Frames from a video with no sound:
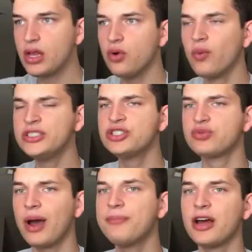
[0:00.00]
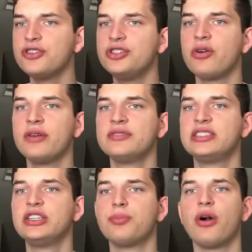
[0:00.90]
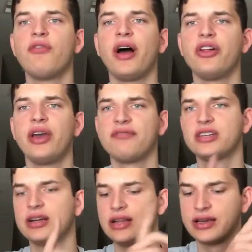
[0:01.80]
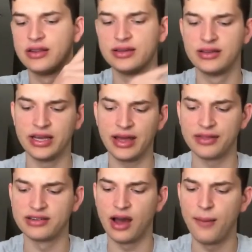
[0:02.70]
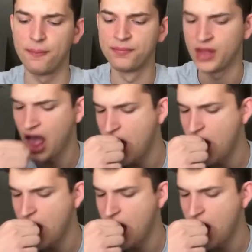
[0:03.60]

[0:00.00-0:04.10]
when you swipe down, you don't even see your profile. You have to click the thing at the top.